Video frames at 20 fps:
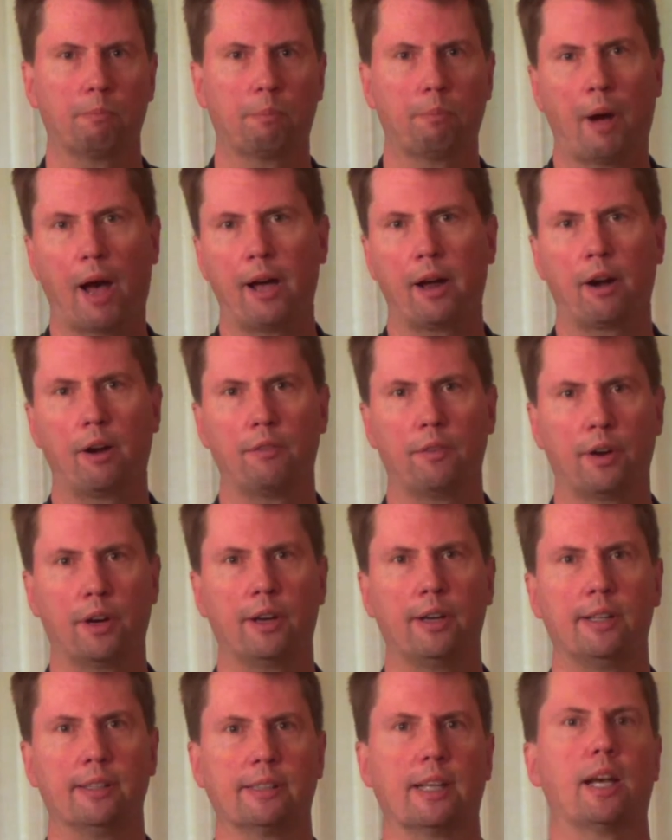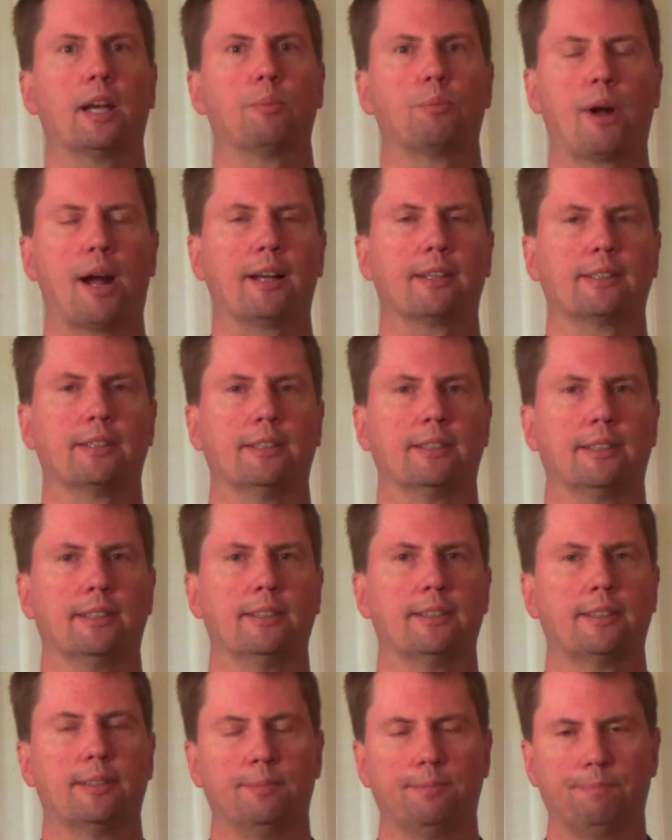by our very design
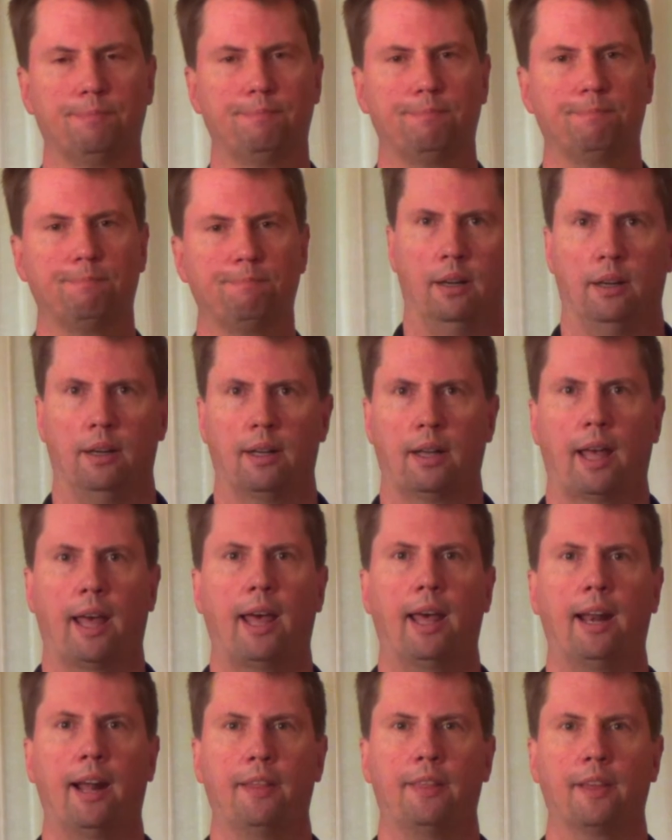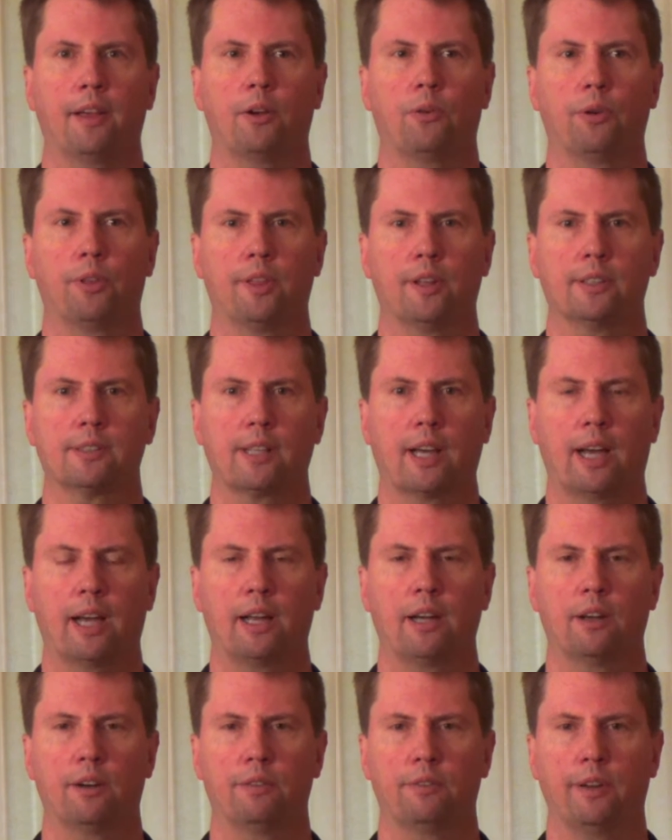processes. And I think with this
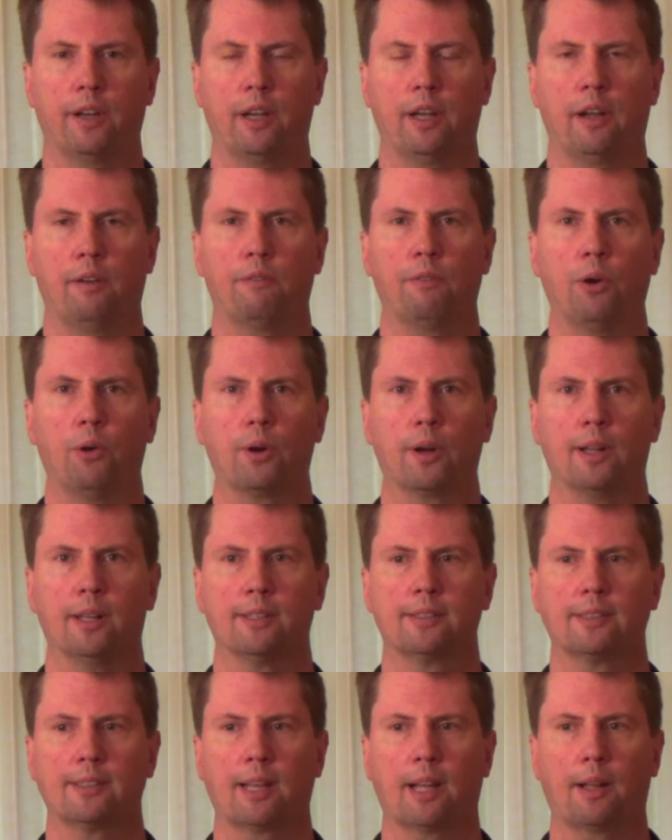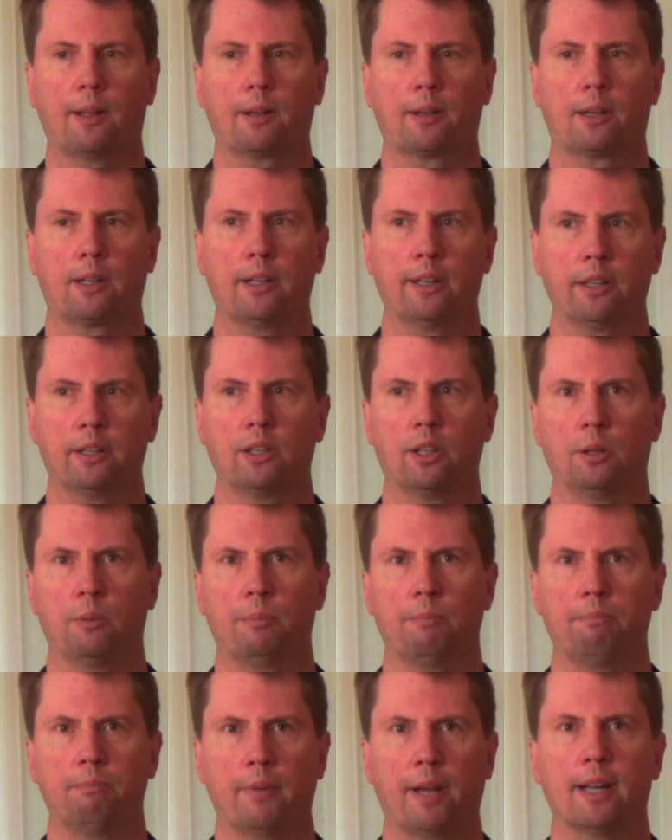kind of a focus,
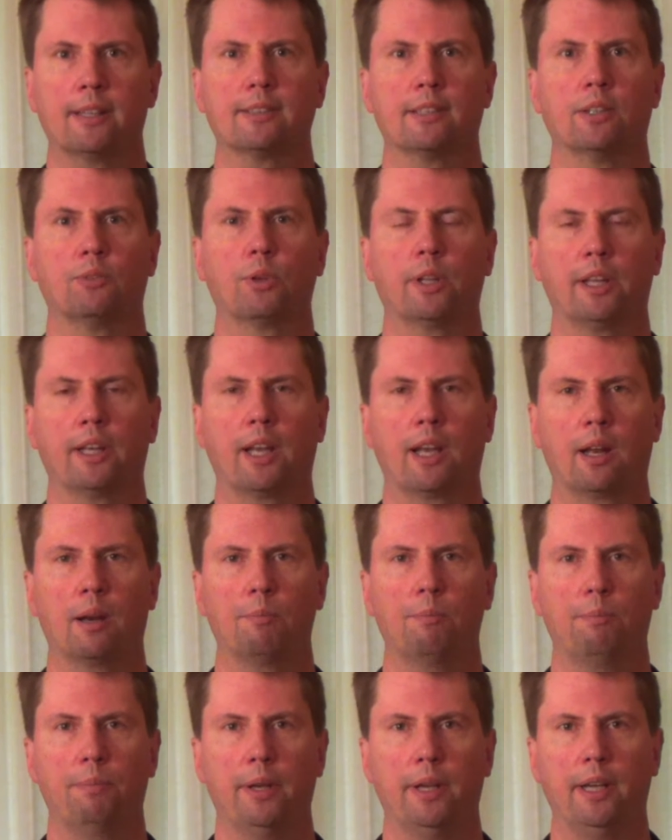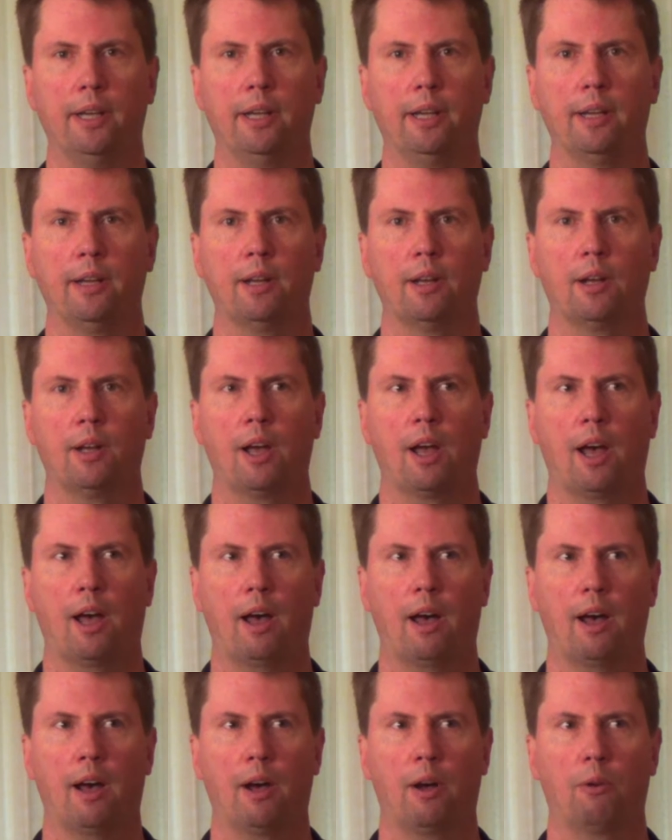clinical medicine really can be
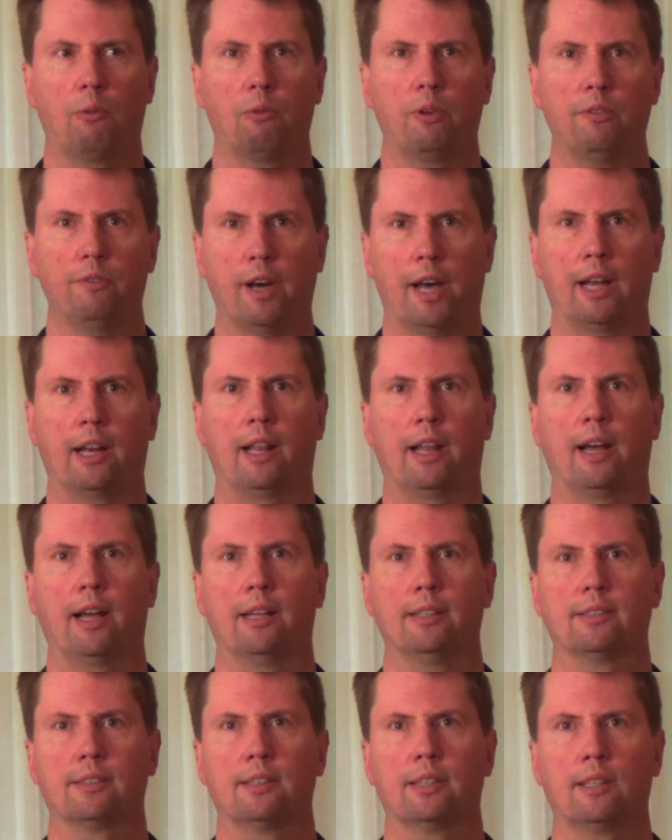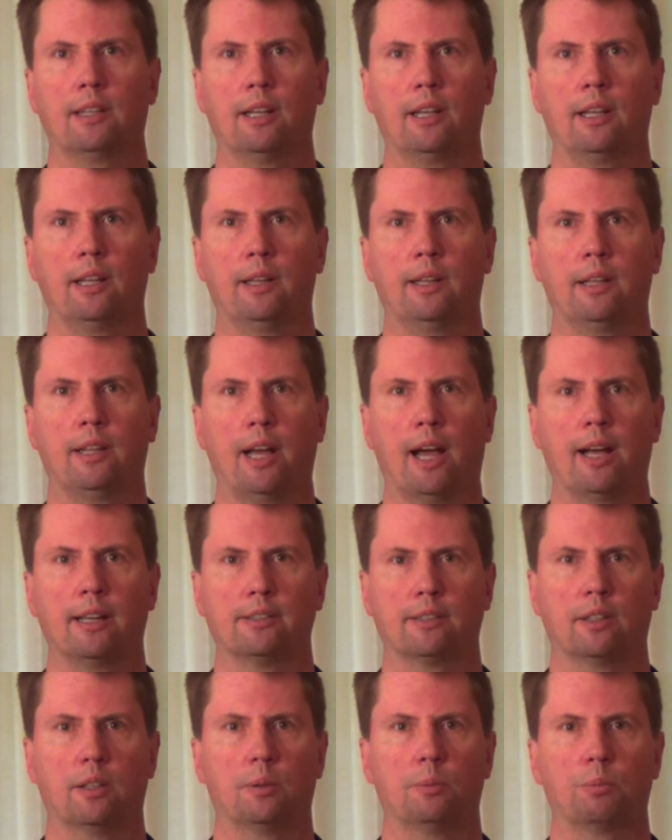revitalized in the
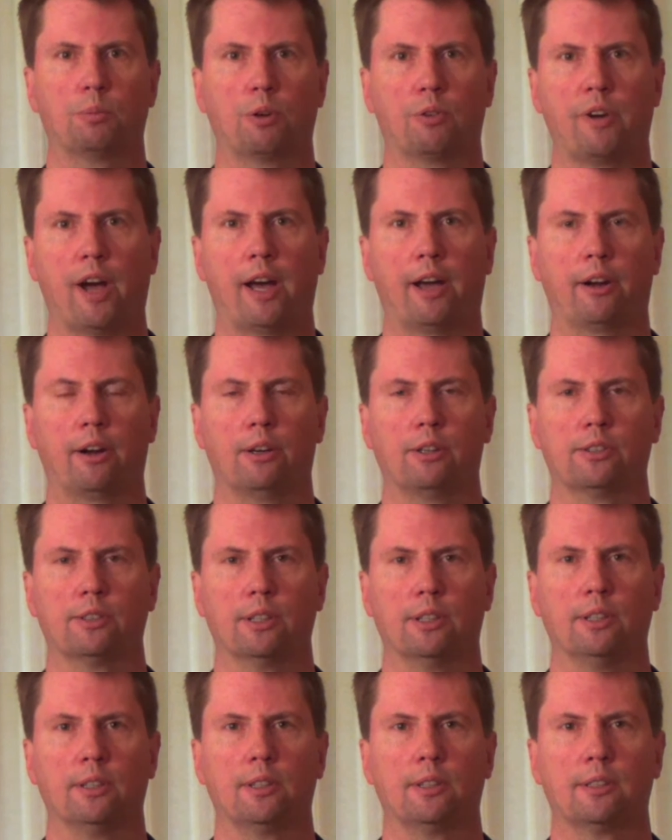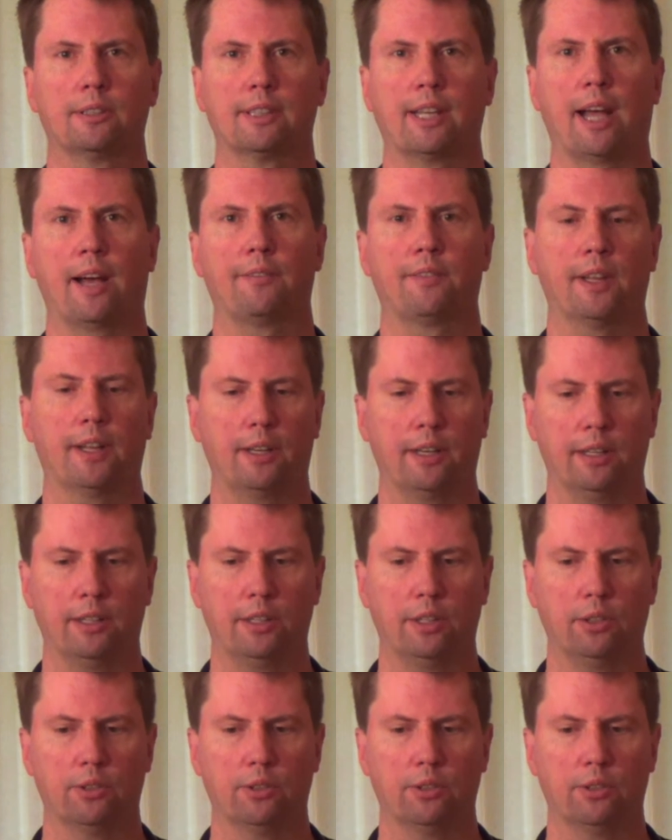eyes of the providers and staff that need to